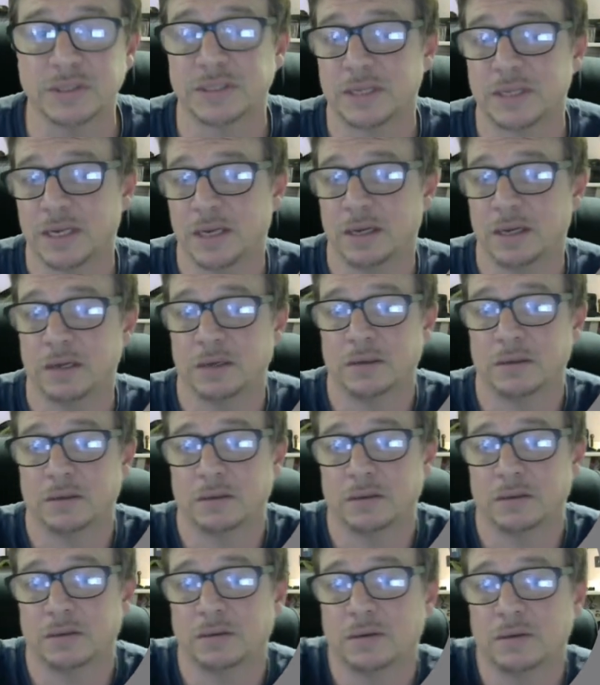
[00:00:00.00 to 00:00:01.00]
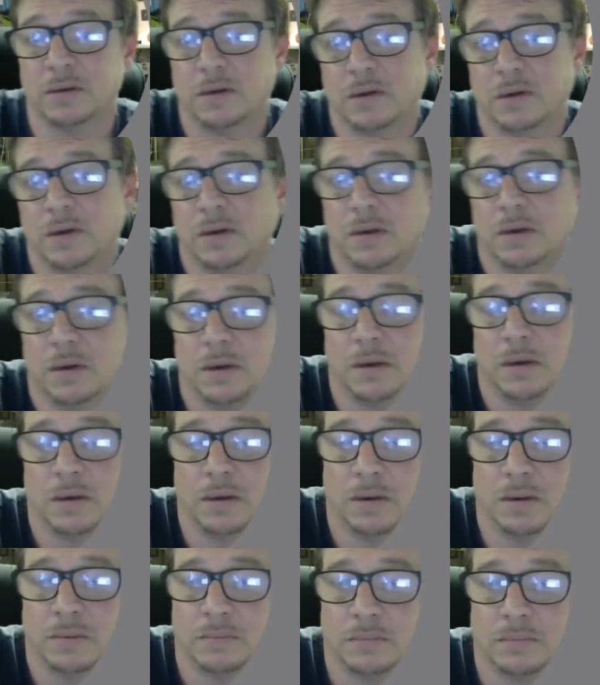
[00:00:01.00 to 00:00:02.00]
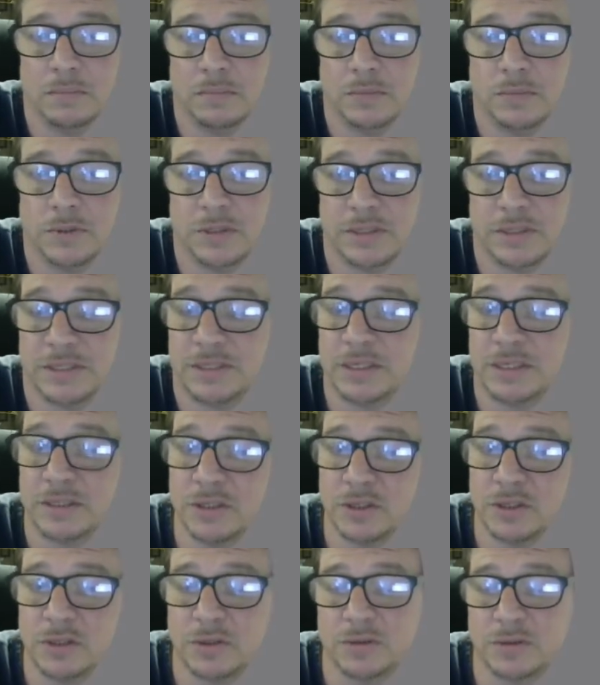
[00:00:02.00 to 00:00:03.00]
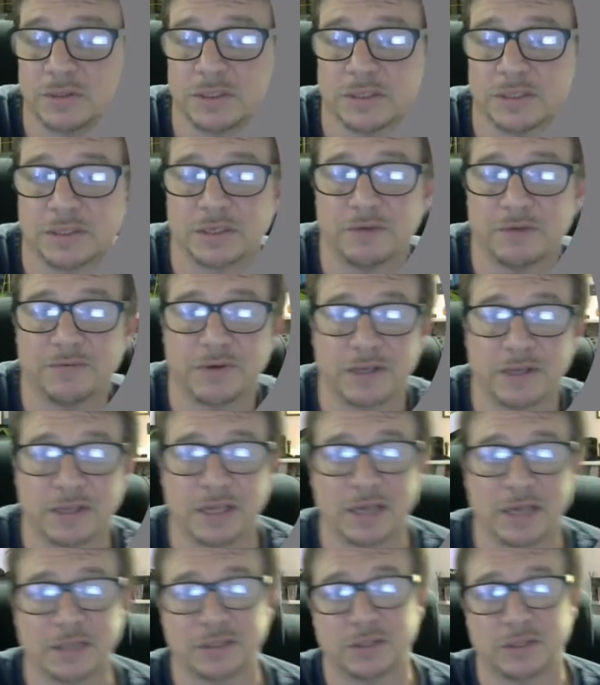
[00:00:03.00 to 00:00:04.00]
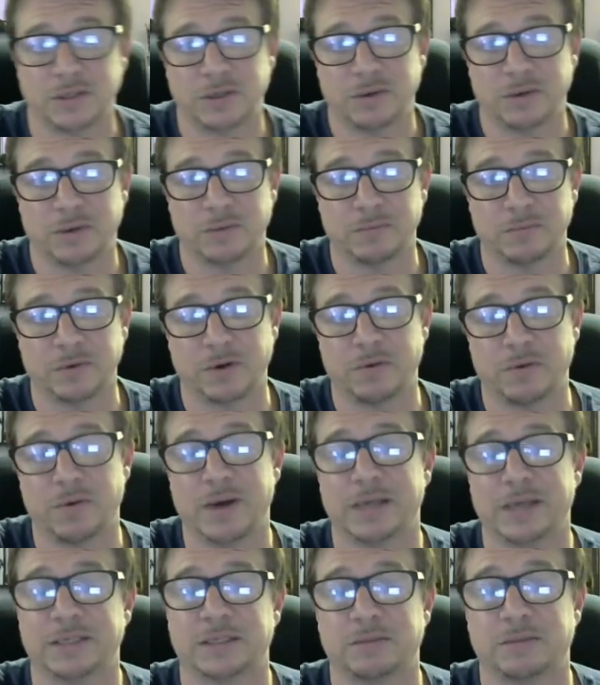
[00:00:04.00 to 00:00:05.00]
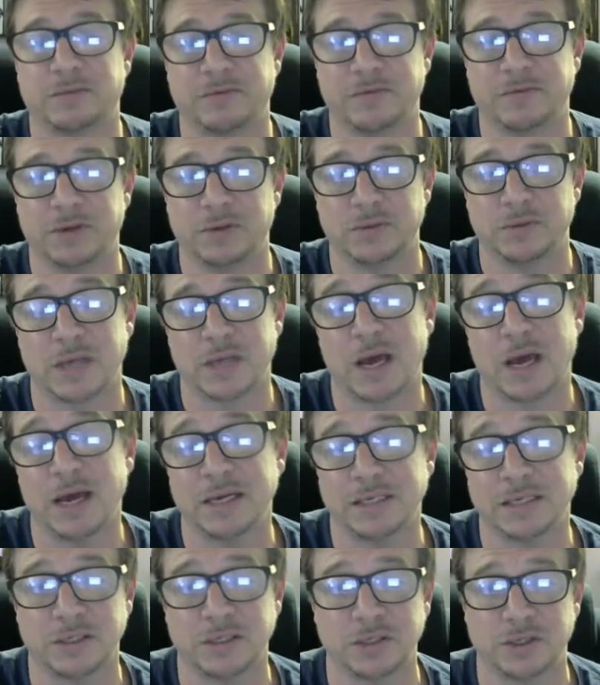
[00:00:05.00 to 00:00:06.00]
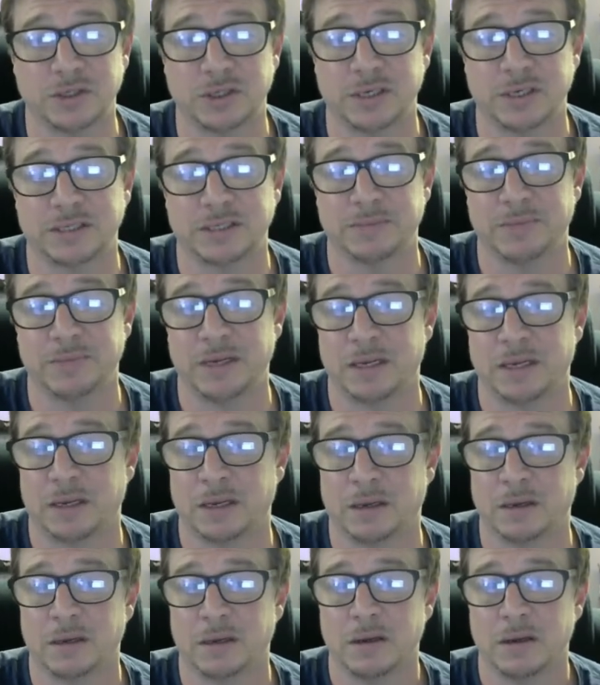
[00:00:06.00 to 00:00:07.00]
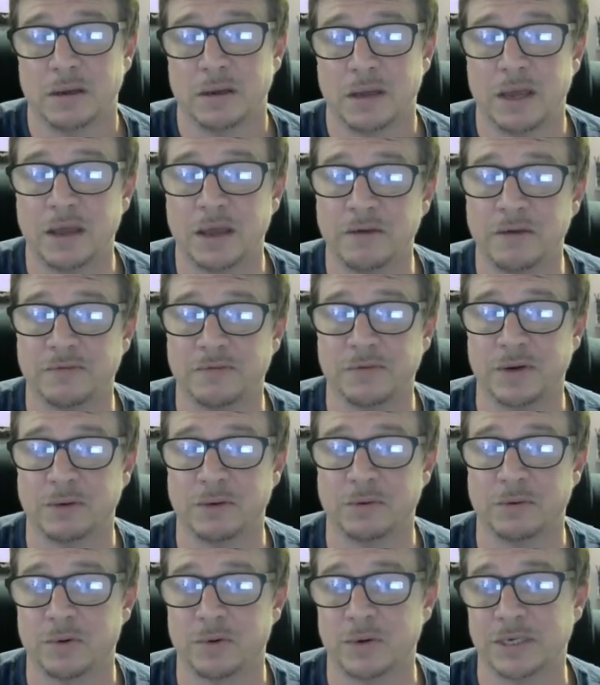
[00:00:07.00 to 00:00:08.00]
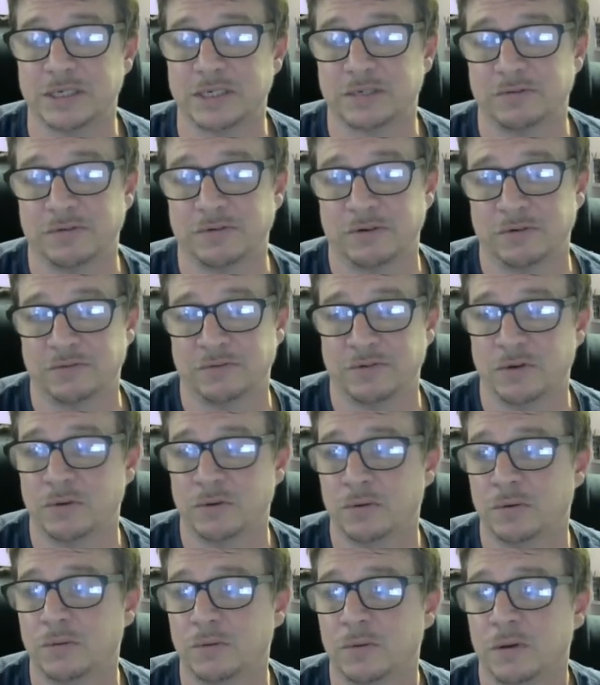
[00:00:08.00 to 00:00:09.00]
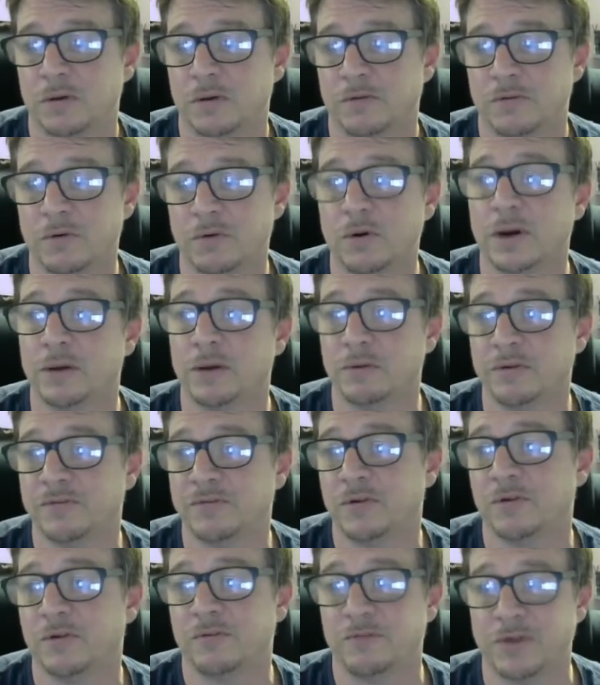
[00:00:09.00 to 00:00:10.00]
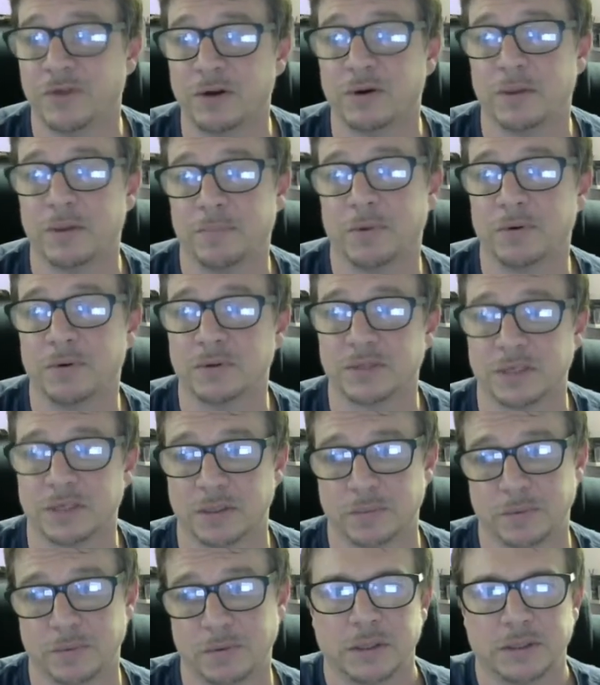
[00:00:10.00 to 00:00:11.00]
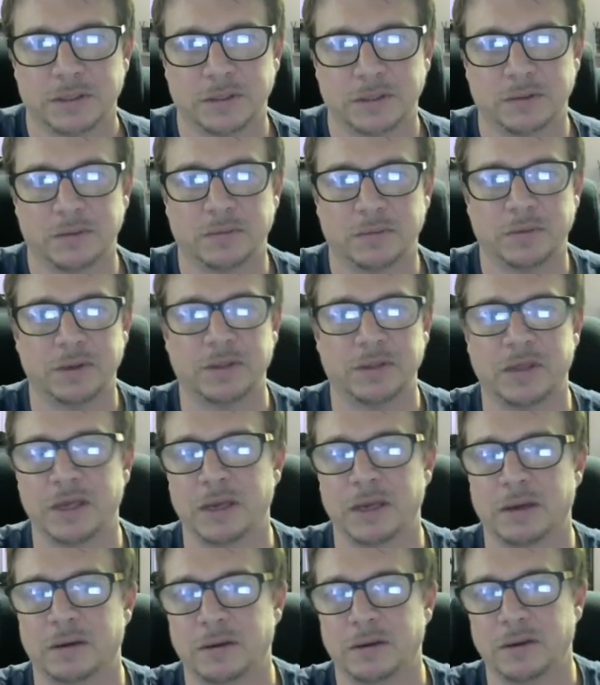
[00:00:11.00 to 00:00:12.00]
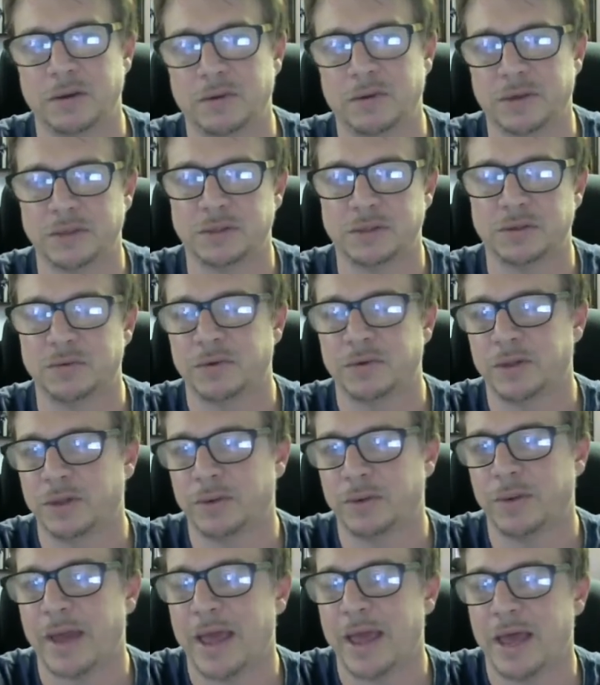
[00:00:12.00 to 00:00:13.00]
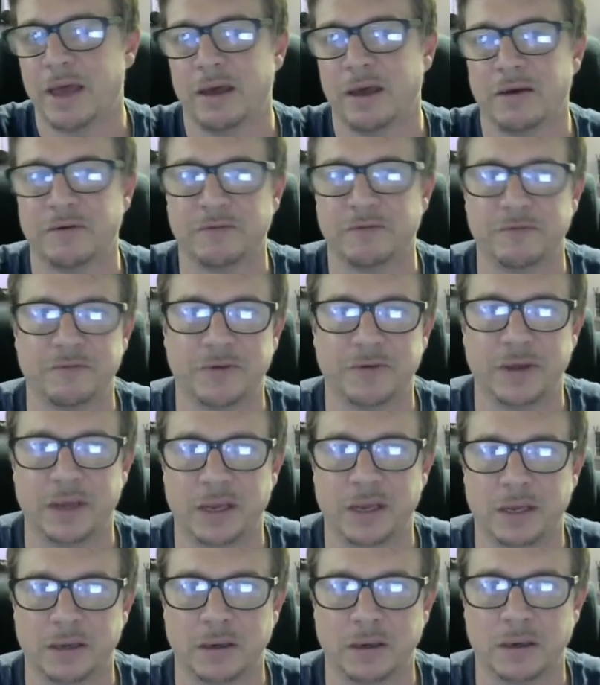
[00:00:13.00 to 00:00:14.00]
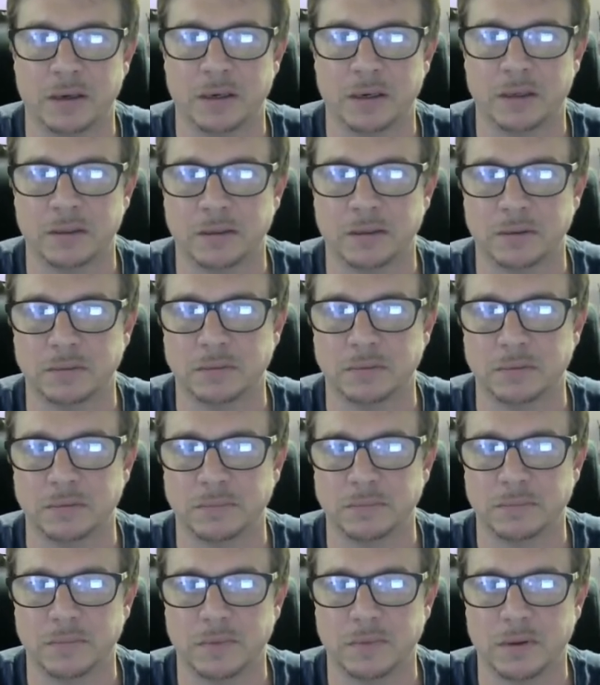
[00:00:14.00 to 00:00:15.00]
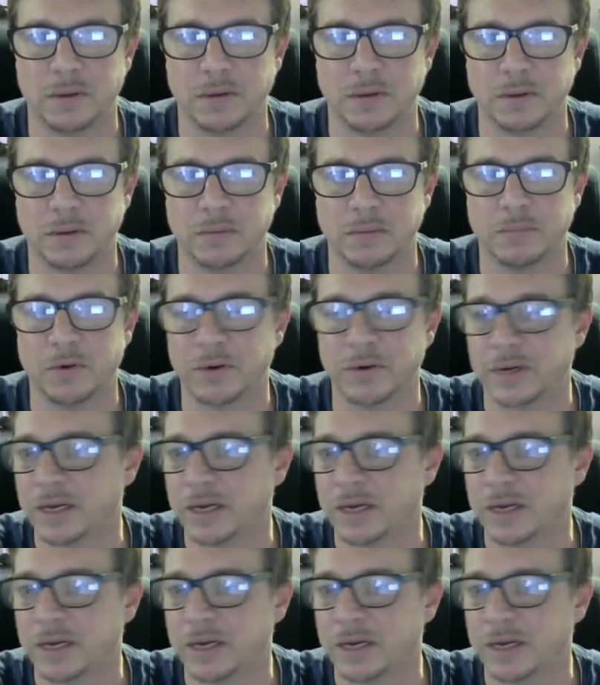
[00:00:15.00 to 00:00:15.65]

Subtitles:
and um, just signatures and stuff like that, so you can request reviews. I suggest making every request for a review very personable. So one thing you can do, whether you have a marketing